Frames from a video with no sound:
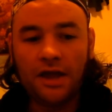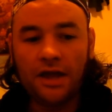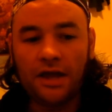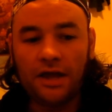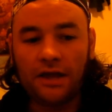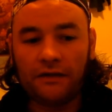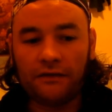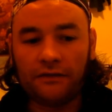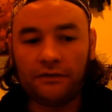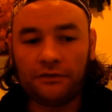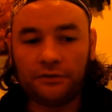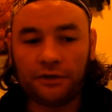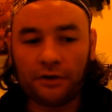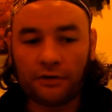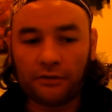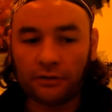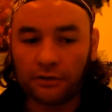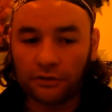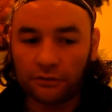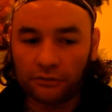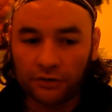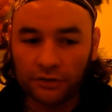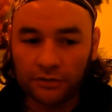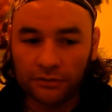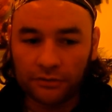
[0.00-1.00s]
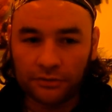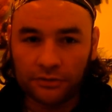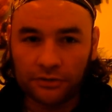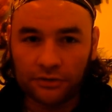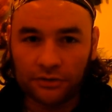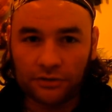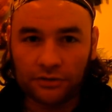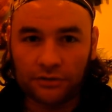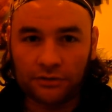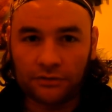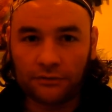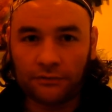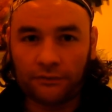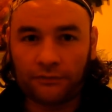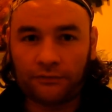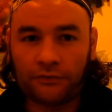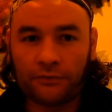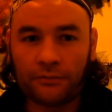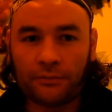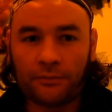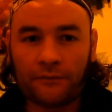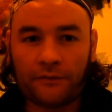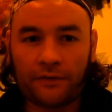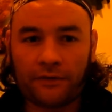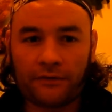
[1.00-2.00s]
if you don't agree with this stuff
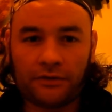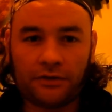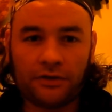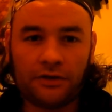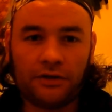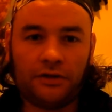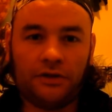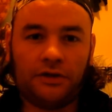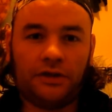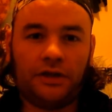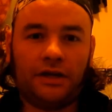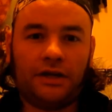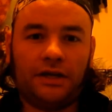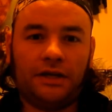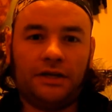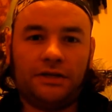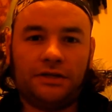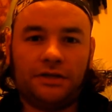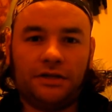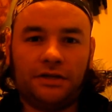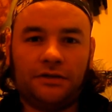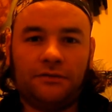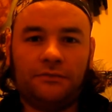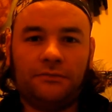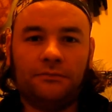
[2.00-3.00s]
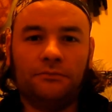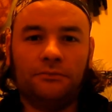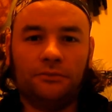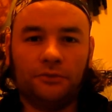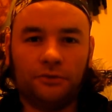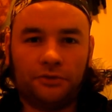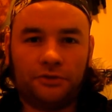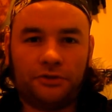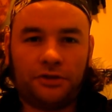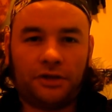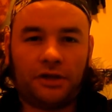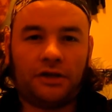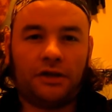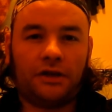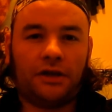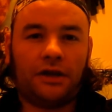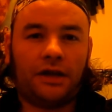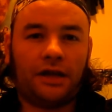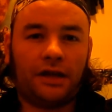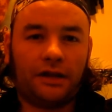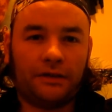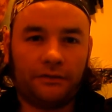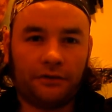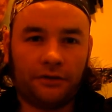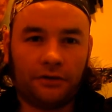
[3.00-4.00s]
from a very early age, it must take a
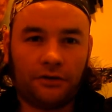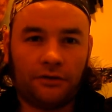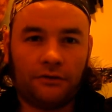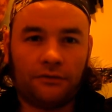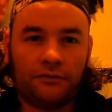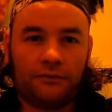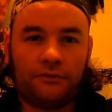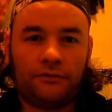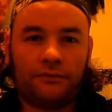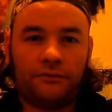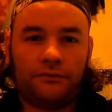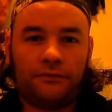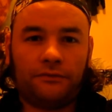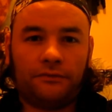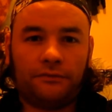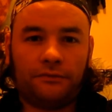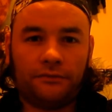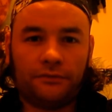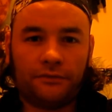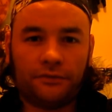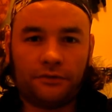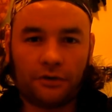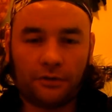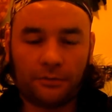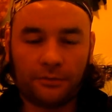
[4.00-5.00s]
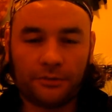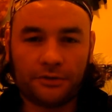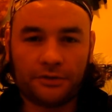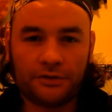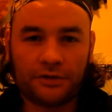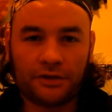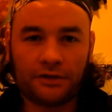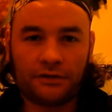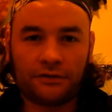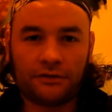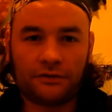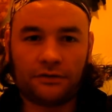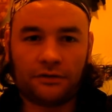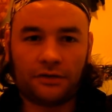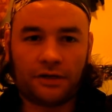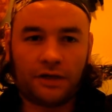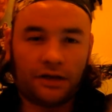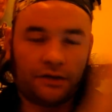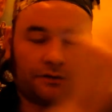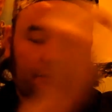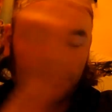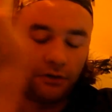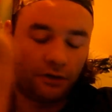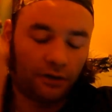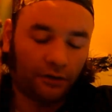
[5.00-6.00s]
hell of a lot of common sense and a
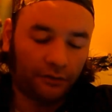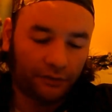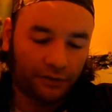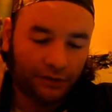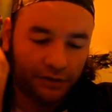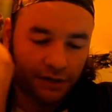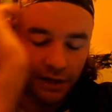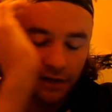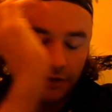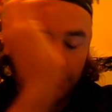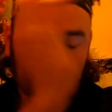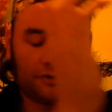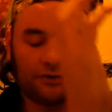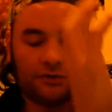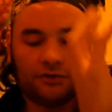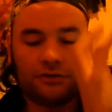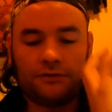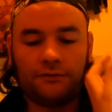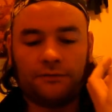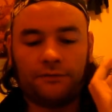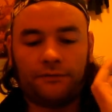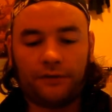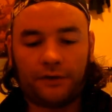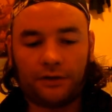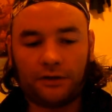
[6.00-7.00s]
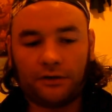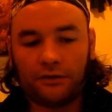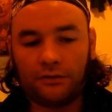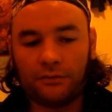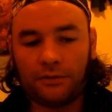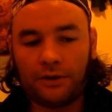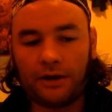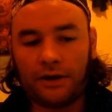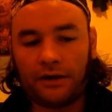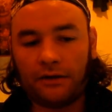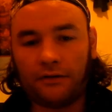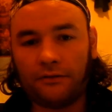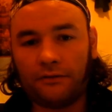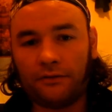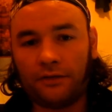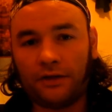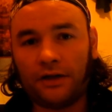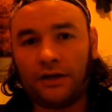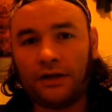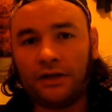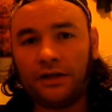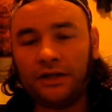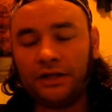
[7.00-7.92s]
hell of a lot of intelligence to figure your way out of that.